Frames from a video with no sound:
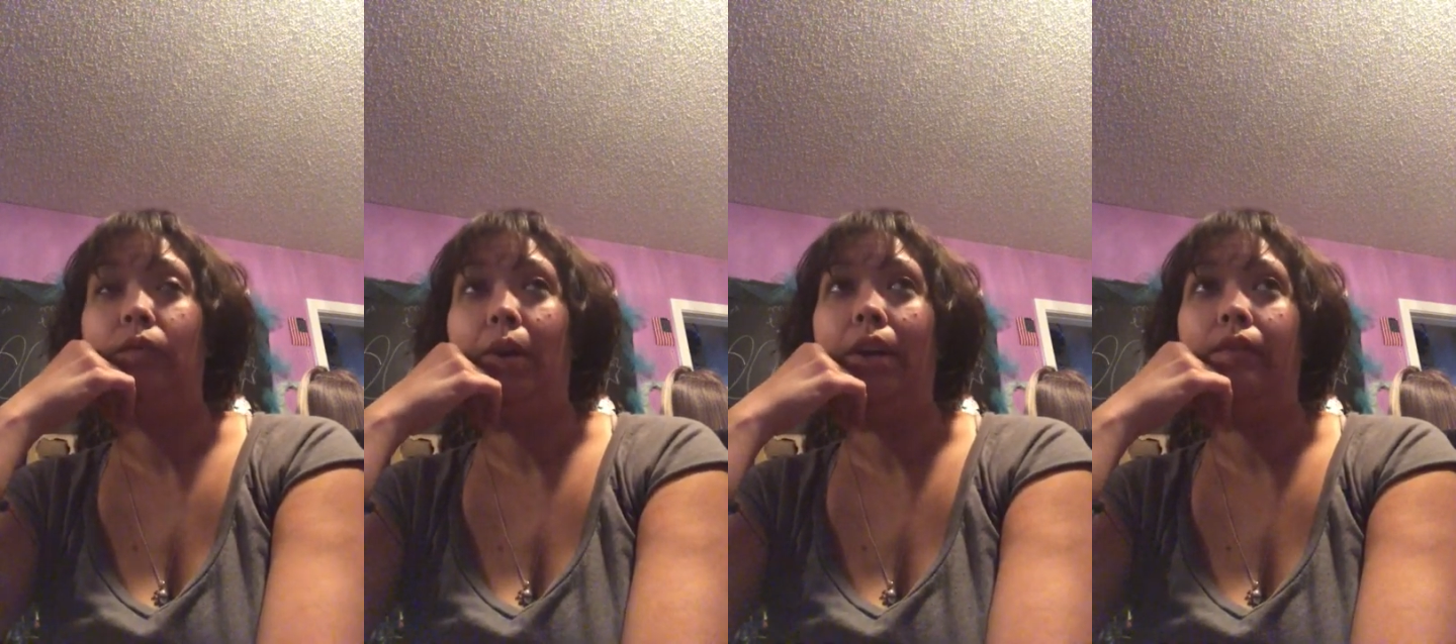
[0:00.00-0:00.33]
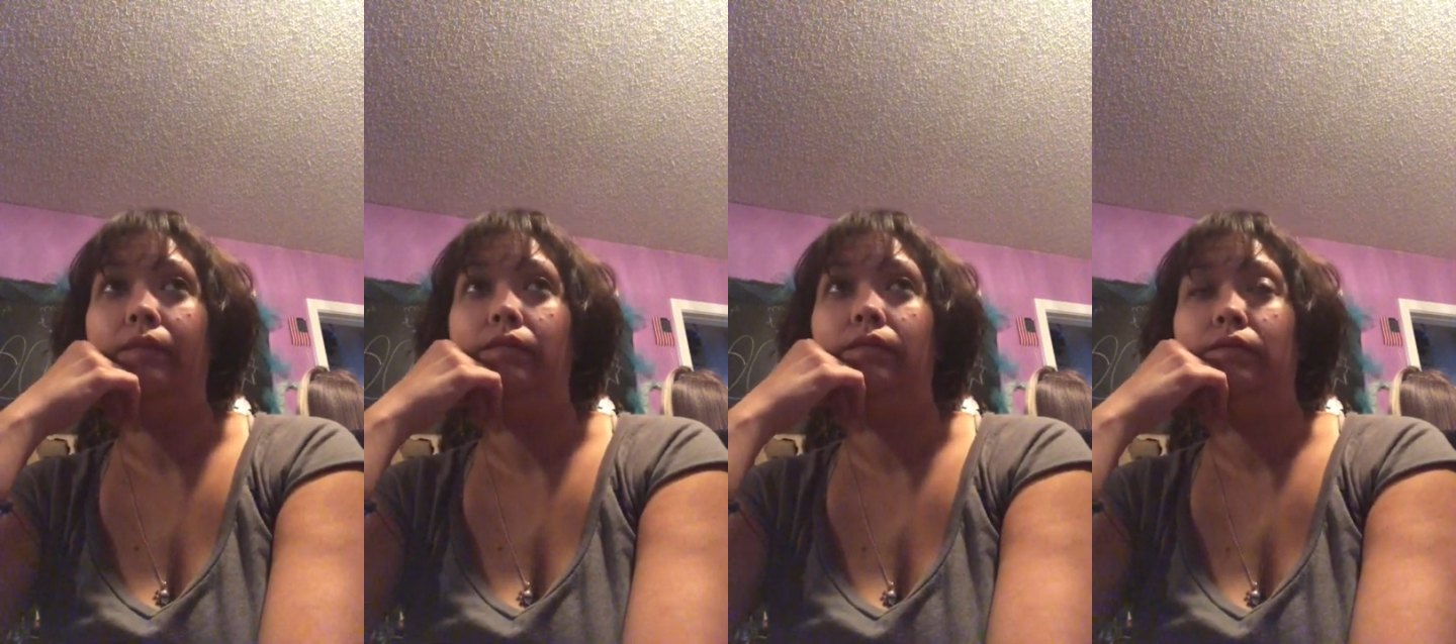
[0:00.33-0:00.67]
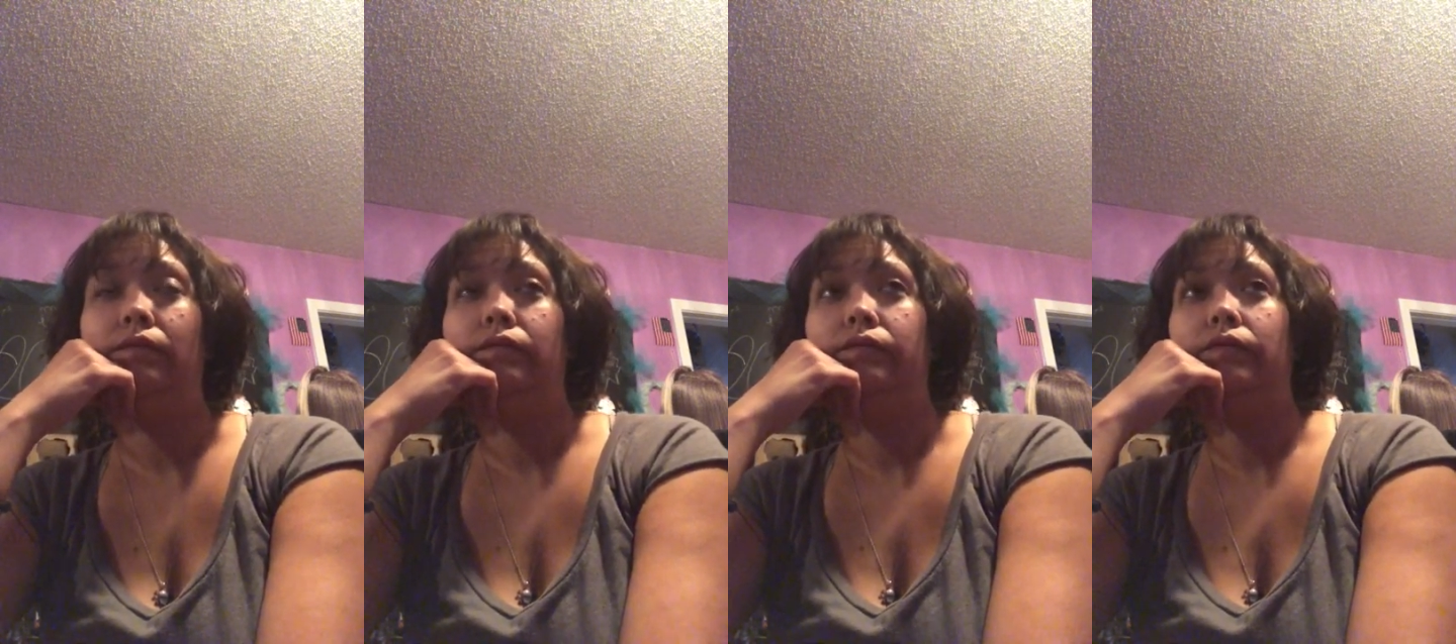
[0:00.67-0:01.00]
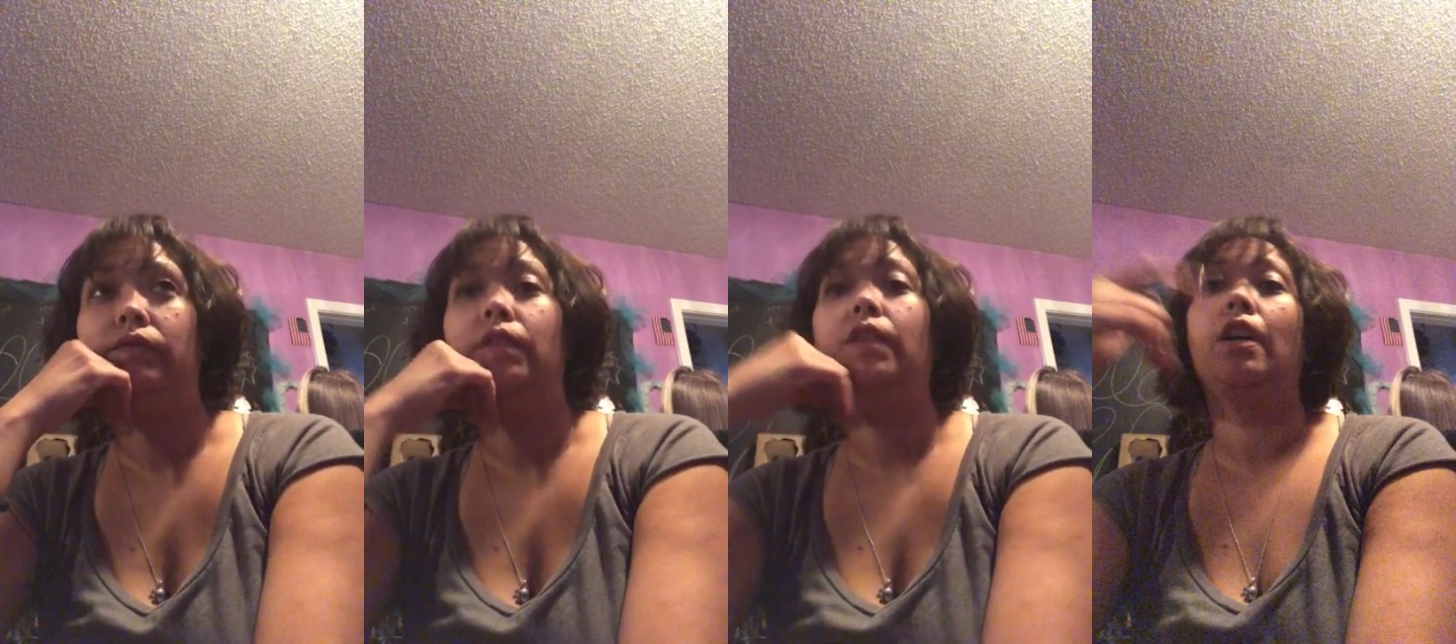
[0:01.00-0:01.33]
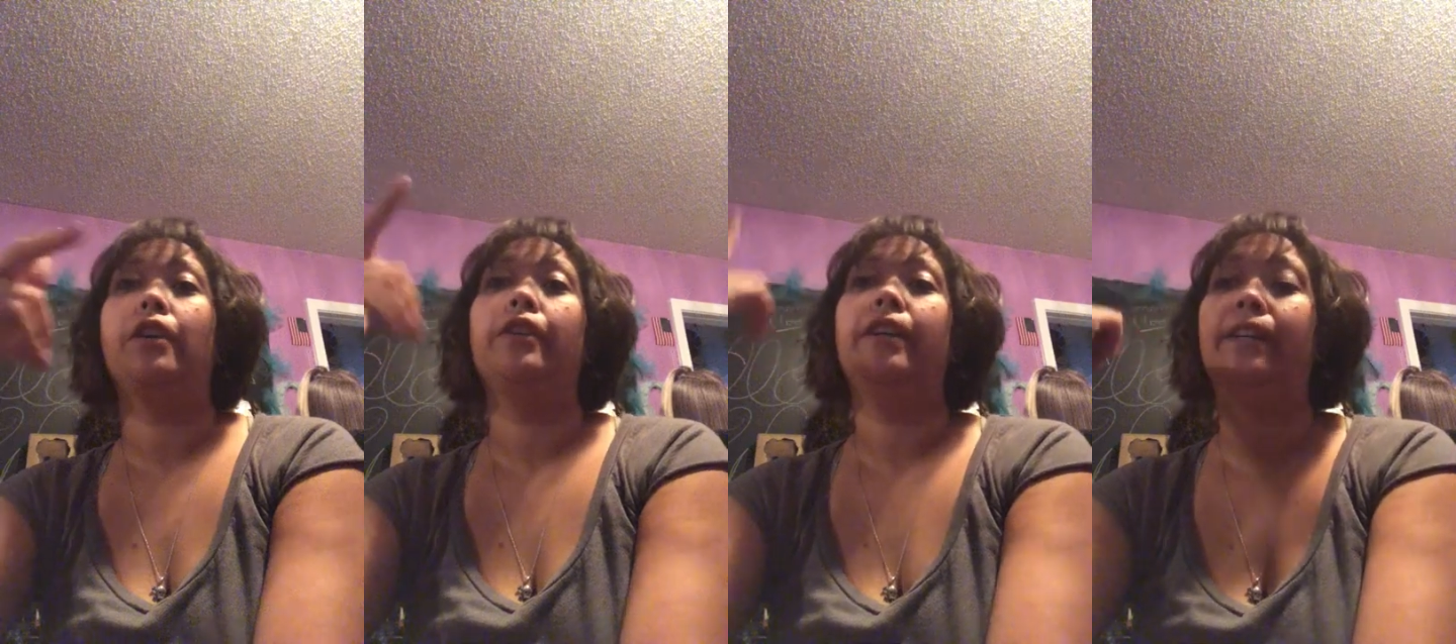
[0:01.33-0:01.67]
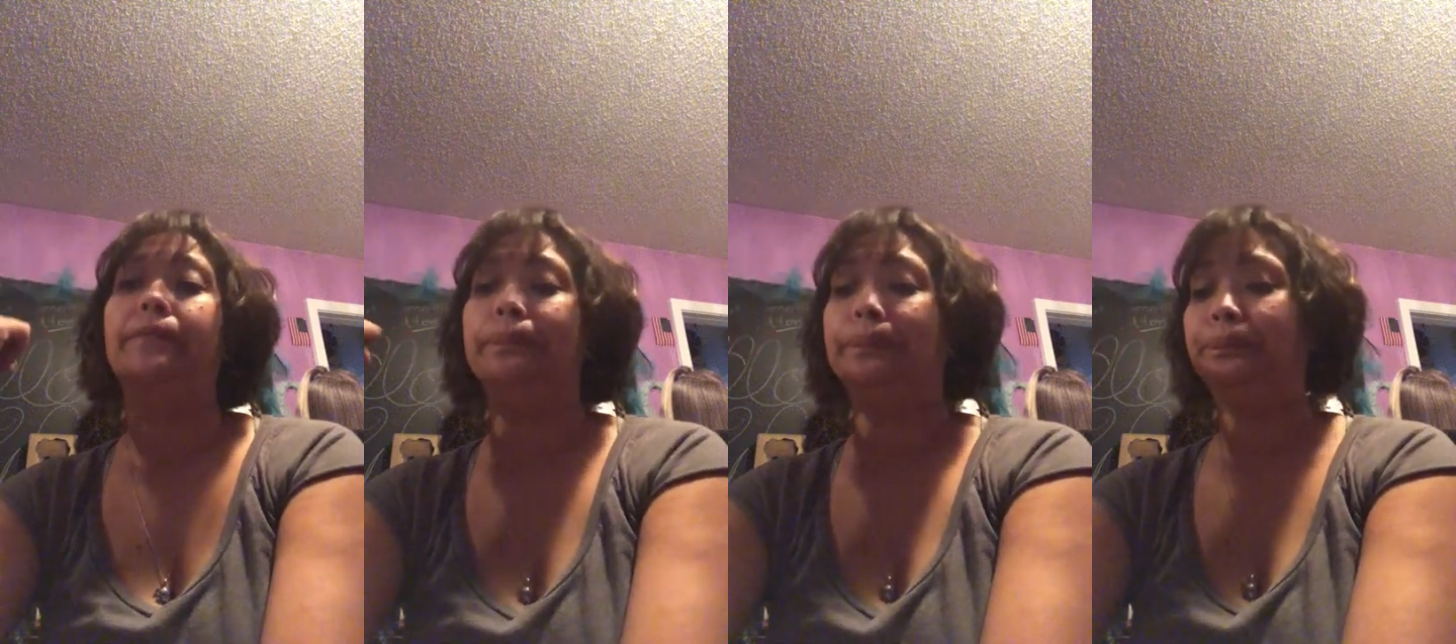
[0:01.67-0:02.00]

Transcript: Okay. So. Call your dad.